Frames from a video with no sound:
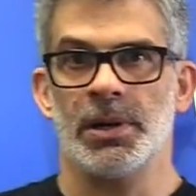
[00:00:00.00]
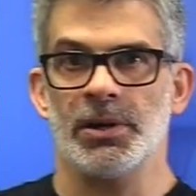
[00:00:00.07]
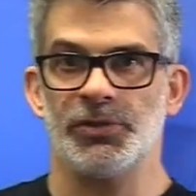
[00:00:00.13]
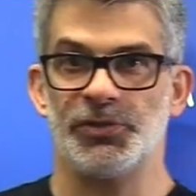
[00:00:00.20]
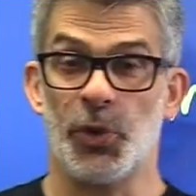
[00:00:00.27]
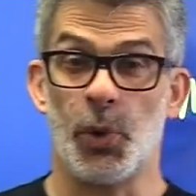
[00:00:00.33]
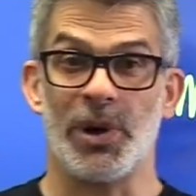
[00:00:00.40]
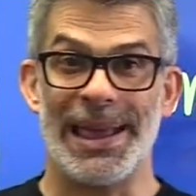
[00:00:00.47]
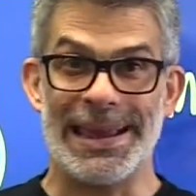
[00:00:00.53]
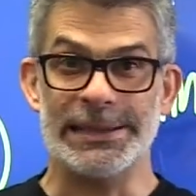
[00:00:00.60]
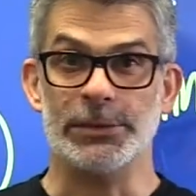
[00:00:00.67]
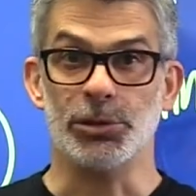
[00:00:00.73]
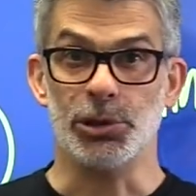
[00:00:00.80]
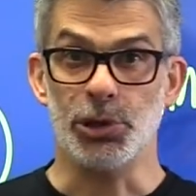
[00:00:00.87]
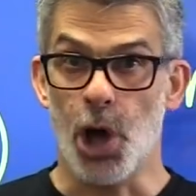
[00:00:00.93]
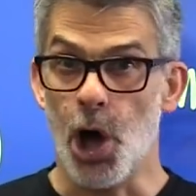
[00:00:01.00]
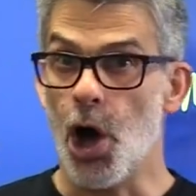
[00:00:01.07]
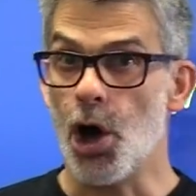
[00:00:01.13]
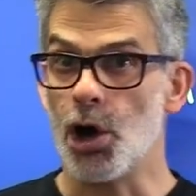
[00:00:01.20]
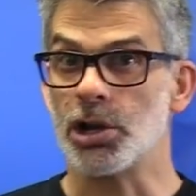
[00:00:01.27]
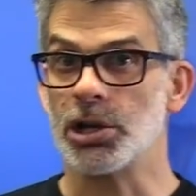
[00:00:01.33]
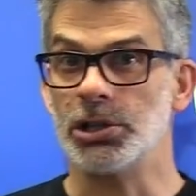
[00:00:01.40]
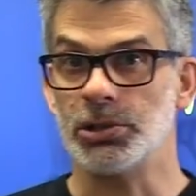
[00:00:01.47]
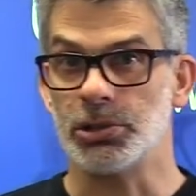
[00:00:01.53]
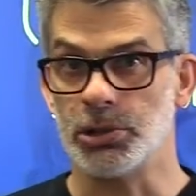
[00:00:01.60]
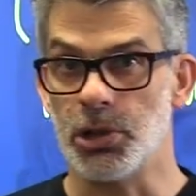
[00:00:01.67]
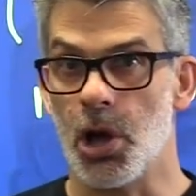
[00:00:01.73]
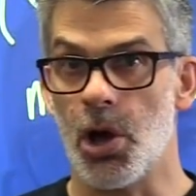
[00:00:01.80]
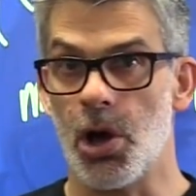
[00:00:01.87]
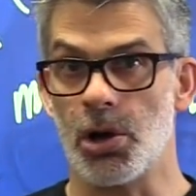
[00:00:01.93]
for a
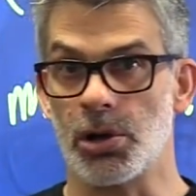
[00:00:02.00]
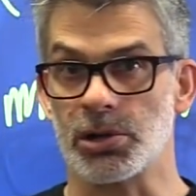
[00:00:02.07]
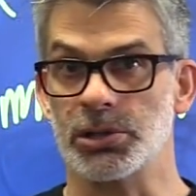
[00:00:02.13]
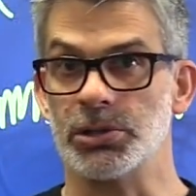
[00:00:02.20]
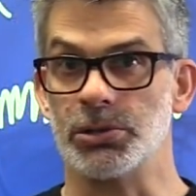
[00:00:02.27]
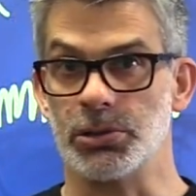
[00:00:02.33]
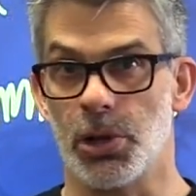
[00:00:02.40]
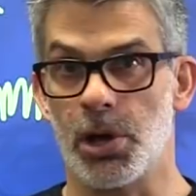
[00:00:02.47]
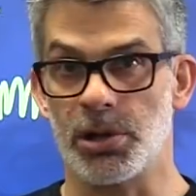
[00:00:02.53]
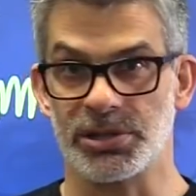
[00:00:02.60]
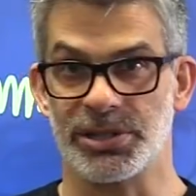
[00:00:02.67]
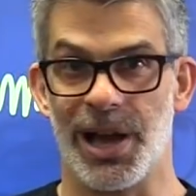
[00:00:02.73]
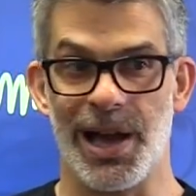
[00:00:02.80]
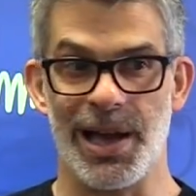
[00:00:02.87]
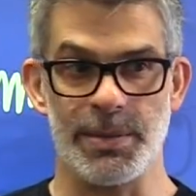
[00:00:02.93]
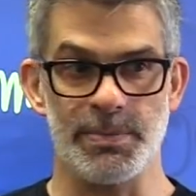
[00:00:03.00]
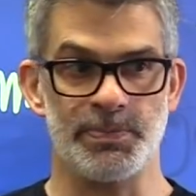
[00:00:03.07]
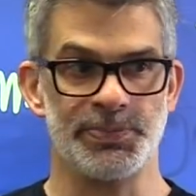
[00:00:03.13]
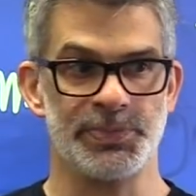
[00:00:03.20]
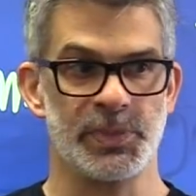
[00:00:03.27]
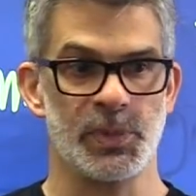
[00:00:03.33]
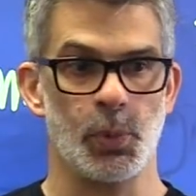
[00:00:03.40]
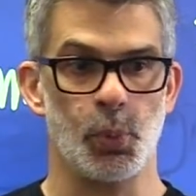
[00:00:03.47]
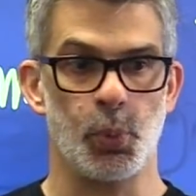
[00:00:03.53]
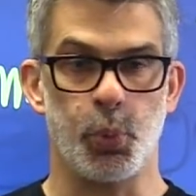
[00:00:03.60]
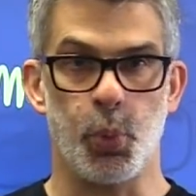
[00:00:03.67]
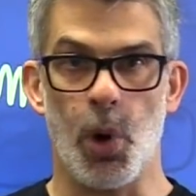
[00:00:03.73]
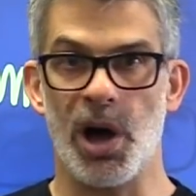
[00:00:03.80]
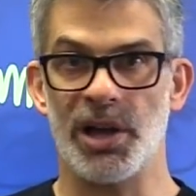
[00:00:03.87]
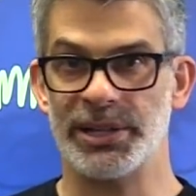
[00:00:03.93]
long time
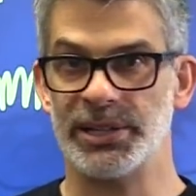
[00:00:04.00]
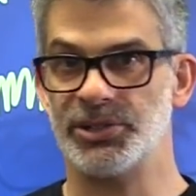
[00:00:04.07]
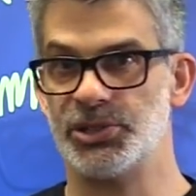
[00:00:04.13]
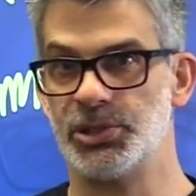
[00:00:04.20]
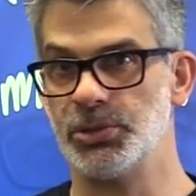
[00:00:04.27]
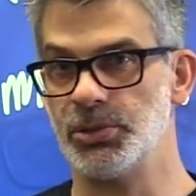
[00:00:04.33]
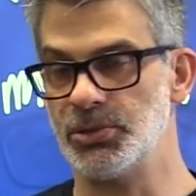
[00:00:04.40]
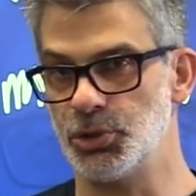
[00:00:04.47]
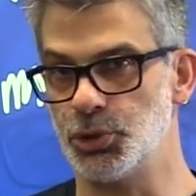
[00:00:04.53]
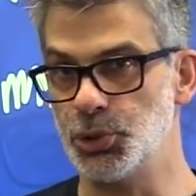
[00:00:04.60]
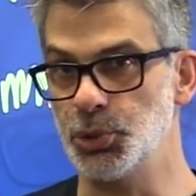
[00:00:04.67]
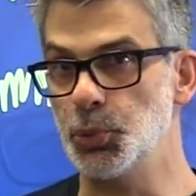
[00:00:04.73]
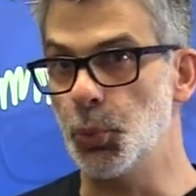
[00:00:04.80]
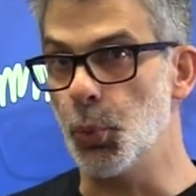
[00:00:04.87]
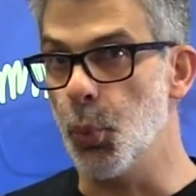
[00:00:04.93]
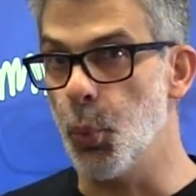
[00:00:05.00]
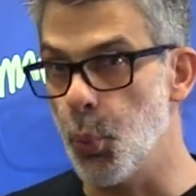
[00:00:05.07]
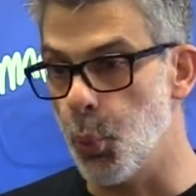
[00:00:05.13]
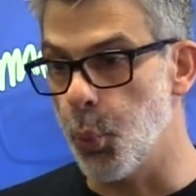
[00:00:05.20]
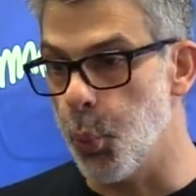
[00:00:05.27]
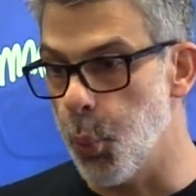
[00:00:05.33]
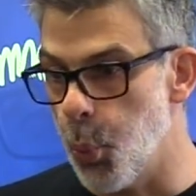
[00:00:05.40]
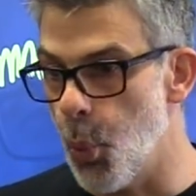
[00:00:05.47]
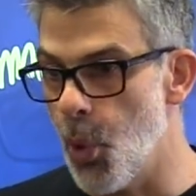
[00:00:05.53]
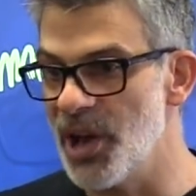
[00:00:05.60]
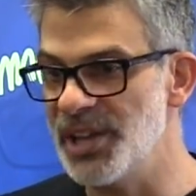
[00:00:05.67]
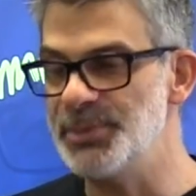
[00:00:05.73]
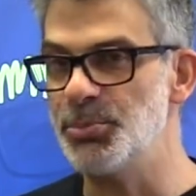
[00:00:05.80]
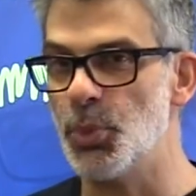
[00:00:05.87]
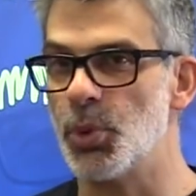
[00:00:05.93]
wanted to do
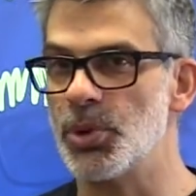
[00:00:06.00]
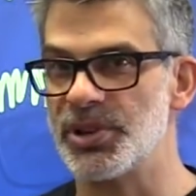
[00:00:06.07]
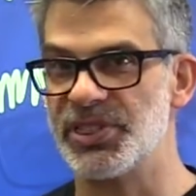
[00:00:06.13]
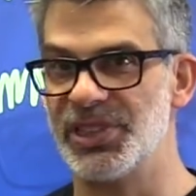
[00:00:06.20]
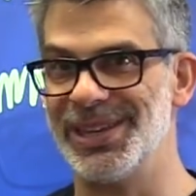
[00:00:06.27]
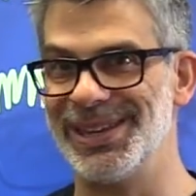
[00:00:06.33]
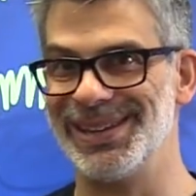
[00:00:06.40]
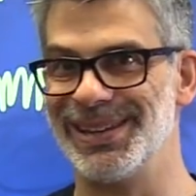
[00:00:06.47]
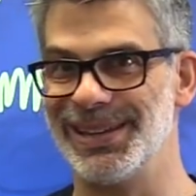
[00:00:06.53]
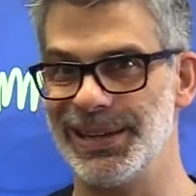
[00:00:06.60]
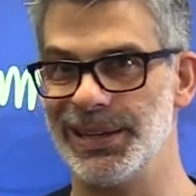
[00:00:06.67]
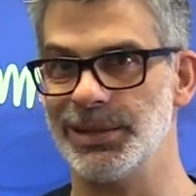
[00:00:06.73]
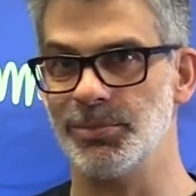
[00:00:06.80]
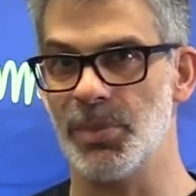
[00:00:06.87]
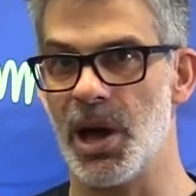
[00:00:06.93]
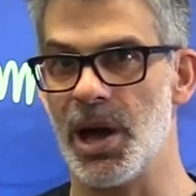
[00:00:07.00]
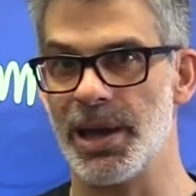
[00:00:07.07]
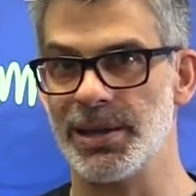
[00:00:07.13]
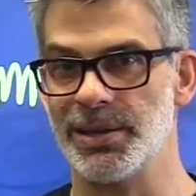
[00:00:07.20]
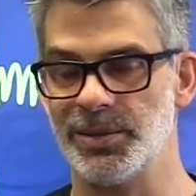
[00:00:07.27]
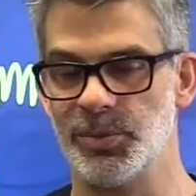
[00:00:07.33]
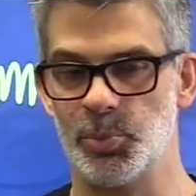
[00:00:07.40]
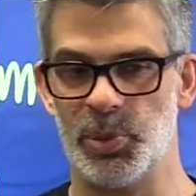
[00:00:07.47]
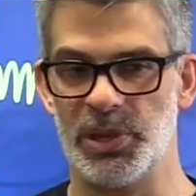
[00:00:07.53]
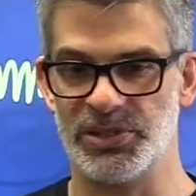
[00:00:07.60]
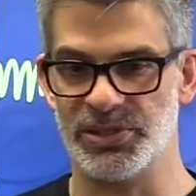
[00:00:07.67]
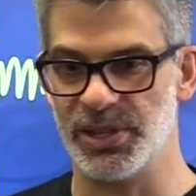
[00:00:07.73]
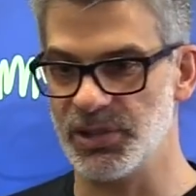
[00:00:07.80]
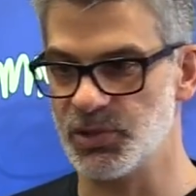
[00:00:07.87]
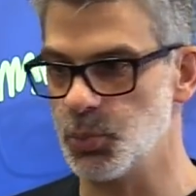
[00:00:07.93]
one more thing in my
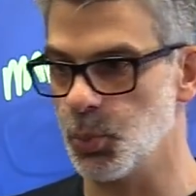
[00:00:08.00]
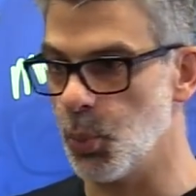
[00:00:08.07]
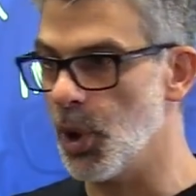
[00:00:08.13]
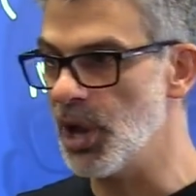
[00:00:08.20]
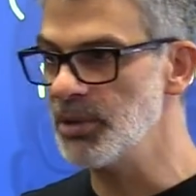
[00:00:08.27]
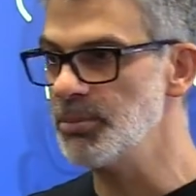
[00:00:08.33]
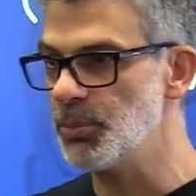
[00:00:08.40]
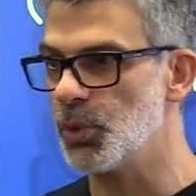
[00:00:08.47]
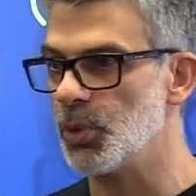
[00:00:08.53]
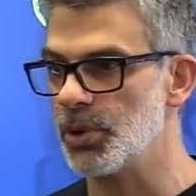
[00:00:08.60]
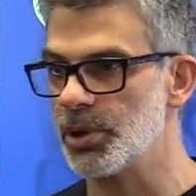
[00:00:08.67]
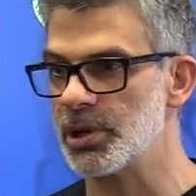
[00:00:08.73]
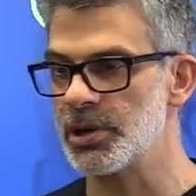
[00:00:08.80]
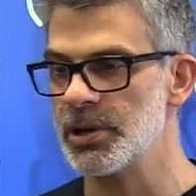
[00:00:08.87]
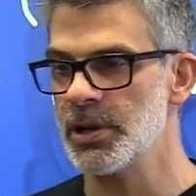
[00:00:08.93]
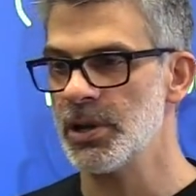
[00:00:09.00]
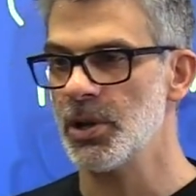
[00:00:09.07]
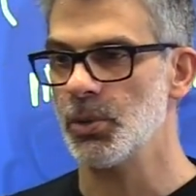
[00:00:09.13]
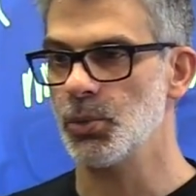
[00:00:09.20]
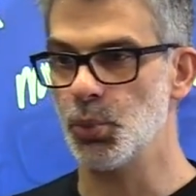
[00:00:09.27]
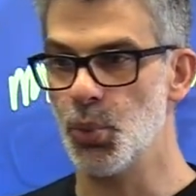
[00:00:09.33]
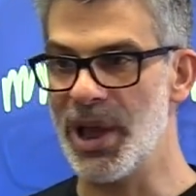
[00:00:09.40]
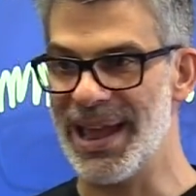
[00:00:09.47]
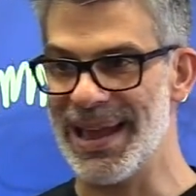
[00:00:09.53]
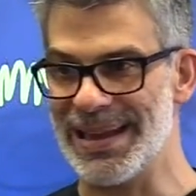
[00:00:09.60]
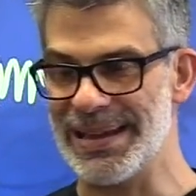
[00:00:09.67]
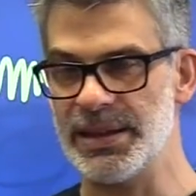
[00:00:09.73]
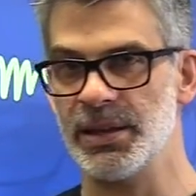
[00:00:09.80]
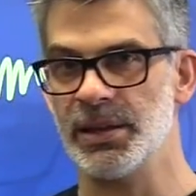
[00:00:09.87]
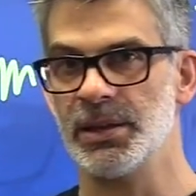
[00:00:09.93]
business, one more
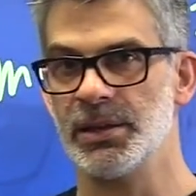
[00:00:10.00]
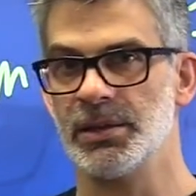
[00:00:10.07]
way